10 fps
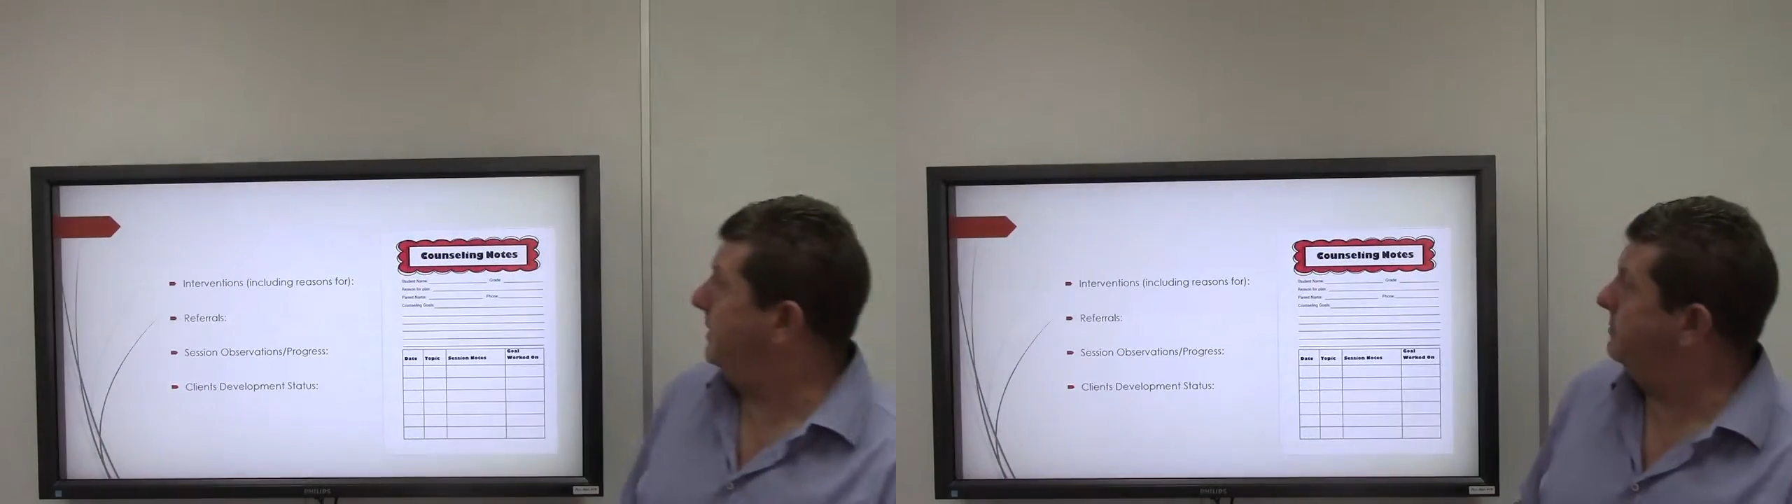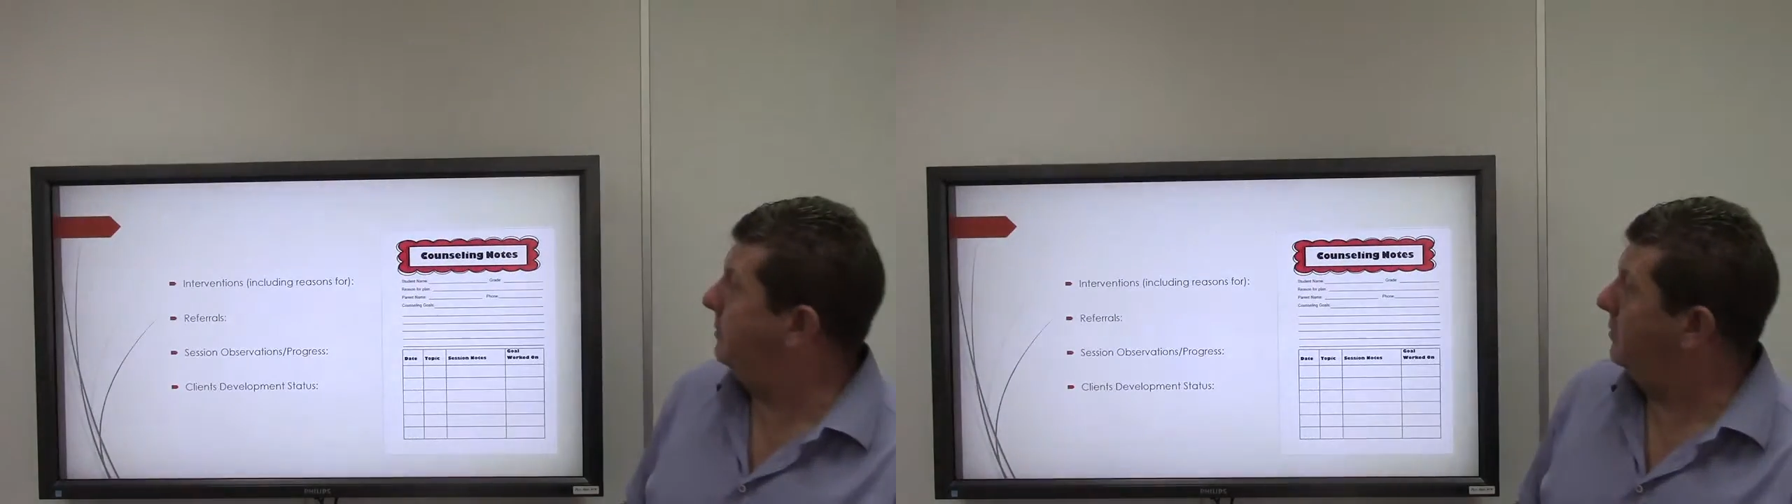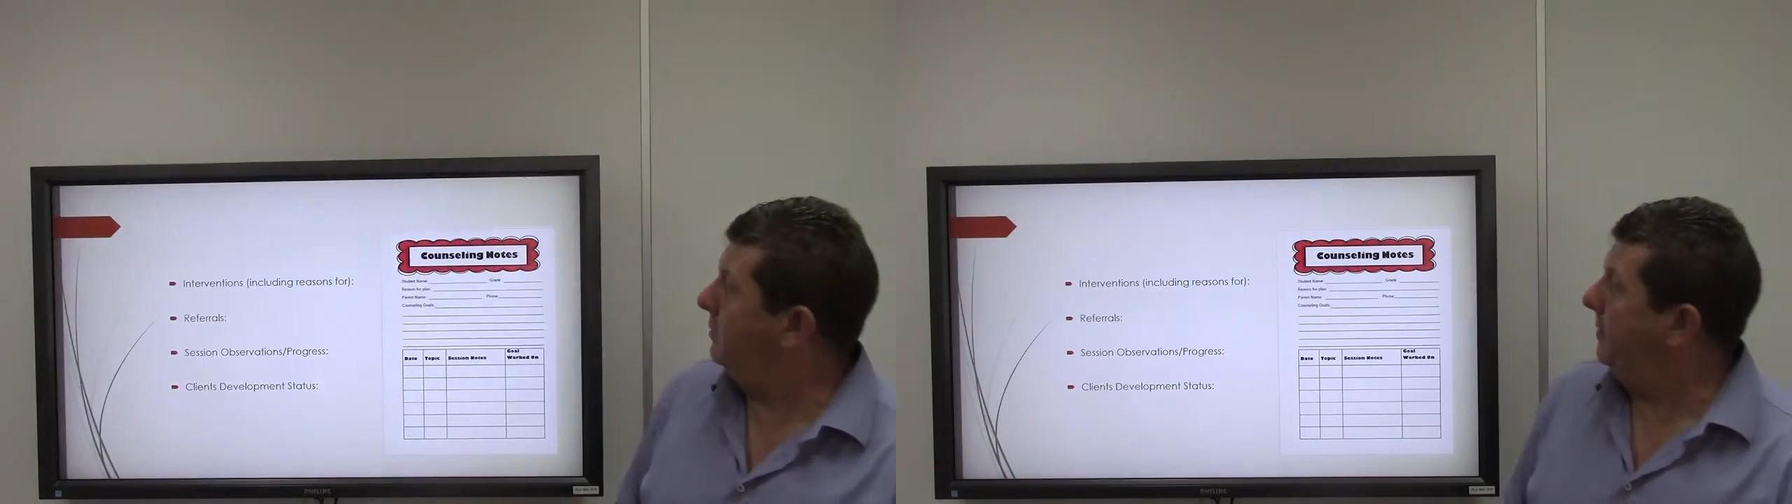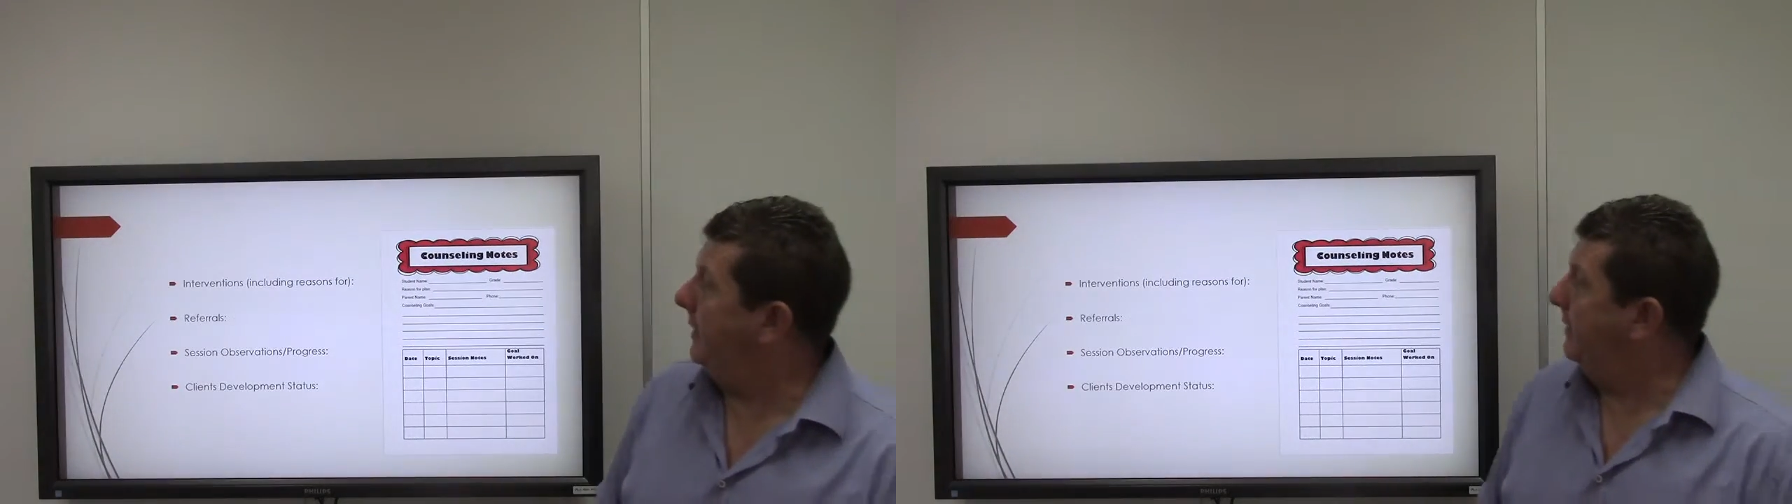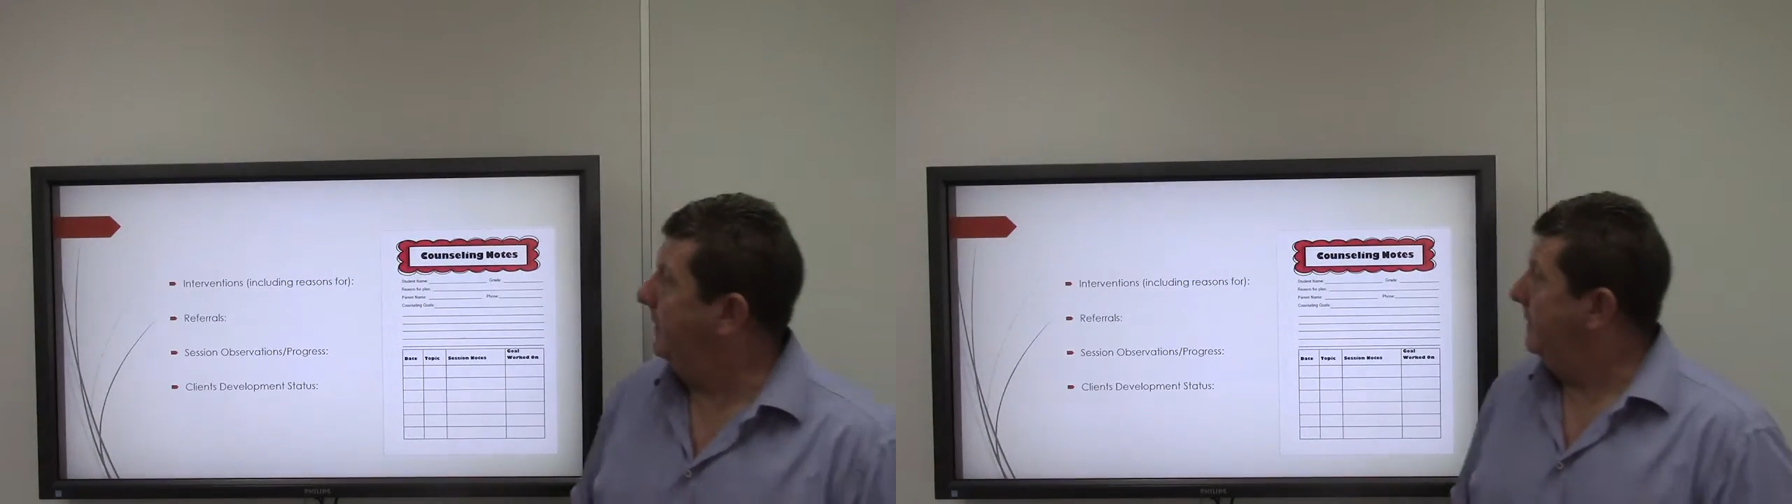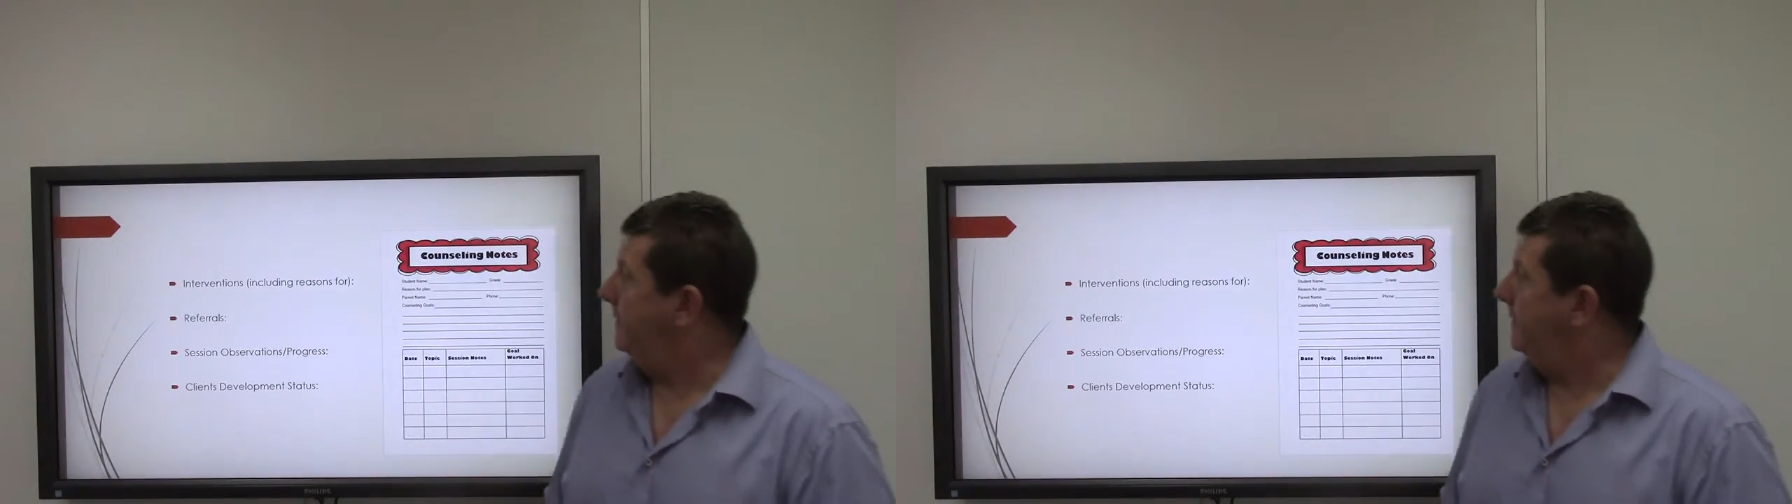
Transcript: part would be